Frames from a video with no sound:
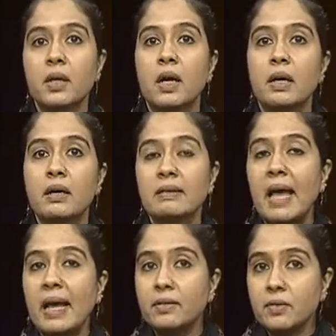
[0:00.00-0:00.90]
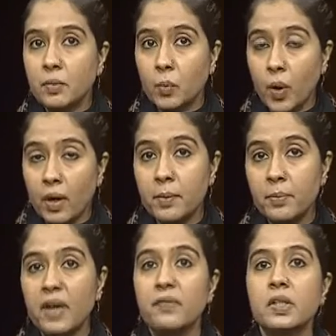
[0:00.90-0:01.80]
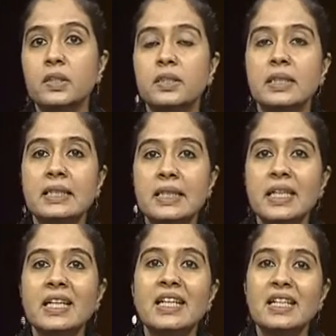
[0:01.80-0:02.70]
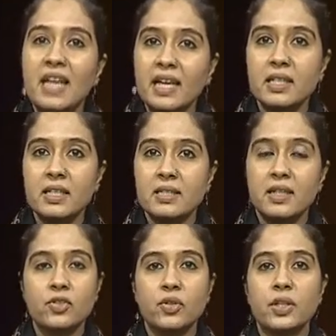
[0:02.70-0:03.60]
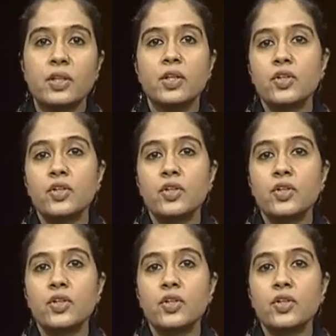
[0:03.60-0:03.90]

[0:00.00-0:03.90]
uh, that were prevalent in the 19th century.